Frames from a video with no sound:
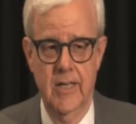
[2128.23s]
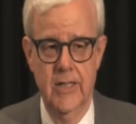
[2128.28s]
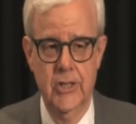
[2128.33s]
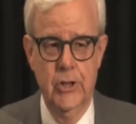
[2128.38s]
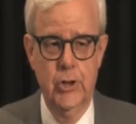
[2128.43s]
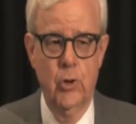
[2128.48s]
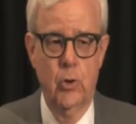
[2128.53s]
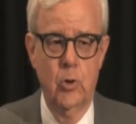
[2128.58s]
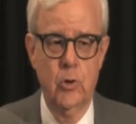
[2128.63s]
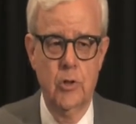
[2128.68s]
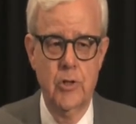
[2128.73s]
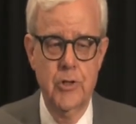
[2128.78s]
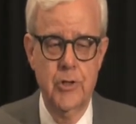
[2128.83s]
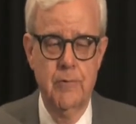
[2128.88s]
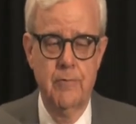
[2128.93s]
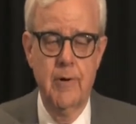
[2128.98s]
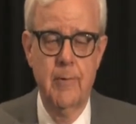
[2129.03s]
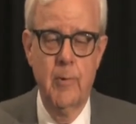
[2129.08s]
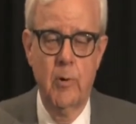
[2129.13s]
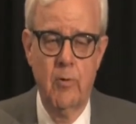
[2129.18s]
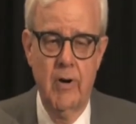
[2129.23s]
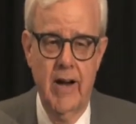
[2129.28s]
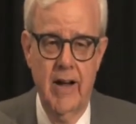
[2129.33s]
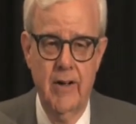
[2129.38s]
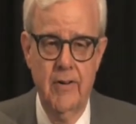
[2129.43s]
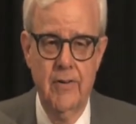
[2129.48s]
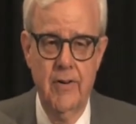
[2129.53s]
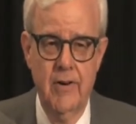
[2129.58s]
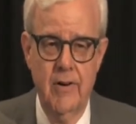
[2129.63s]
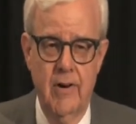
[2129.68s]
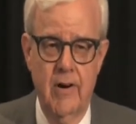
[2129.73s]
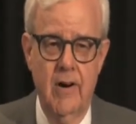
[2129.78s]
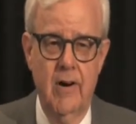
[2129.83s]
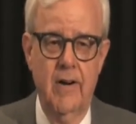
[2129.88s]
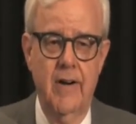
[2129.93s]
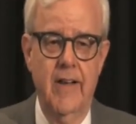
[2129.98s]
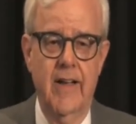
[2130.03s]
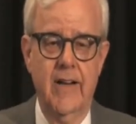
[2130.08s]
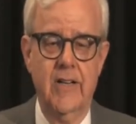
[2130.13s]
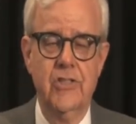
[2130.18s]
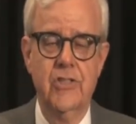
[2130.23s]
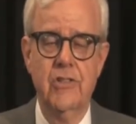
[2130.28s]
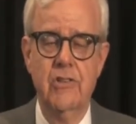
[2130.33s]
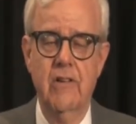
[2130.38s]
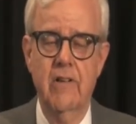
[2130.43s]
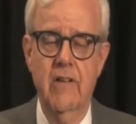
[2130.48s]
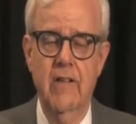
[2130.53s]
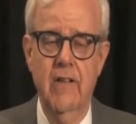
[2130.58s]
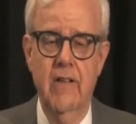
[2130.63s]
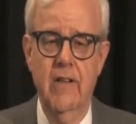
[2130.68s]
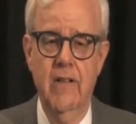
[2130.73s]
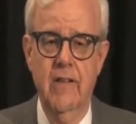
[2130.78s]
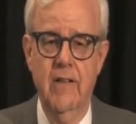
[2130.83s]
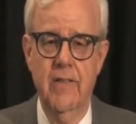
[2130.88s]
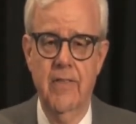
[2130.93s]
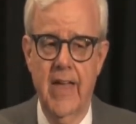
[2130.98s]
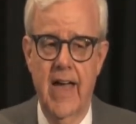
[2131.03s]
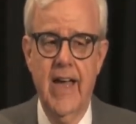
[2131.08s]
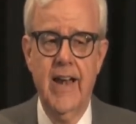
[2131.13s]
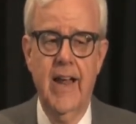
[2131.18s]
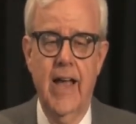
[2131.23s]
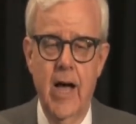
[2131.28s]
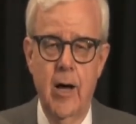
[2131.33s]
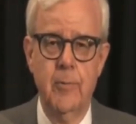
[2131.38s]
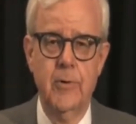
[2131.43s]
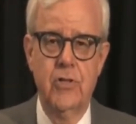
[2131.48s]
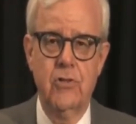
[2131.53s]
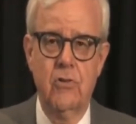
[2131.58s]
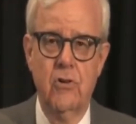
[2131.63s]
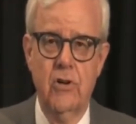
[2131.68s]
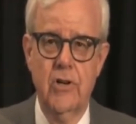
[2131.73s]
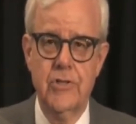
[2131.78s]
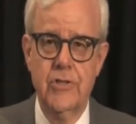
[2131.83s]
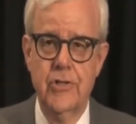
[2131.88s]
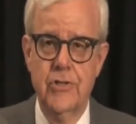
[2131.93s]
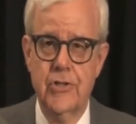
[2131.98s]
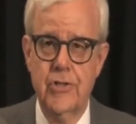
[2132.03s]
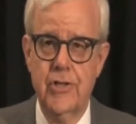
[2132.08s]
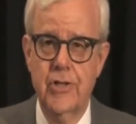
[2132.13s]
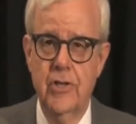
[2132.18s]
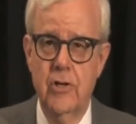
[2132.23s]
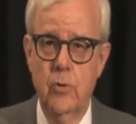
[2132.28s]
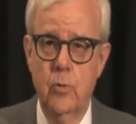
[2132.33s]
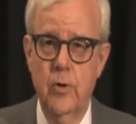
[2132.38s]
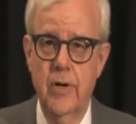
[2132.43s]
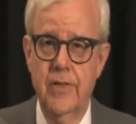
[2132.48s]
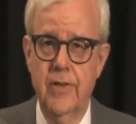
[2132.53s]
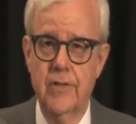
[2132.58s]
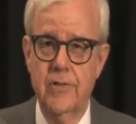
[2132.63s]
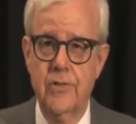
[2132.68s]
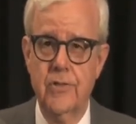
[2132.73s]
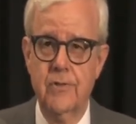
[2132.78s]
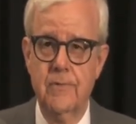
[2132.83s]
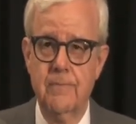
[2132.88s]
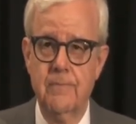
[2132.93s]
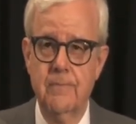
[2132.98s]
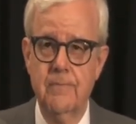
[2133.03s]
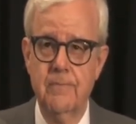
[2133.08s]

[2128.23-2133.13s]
shoulders and from around our necks. That albatross is still with us.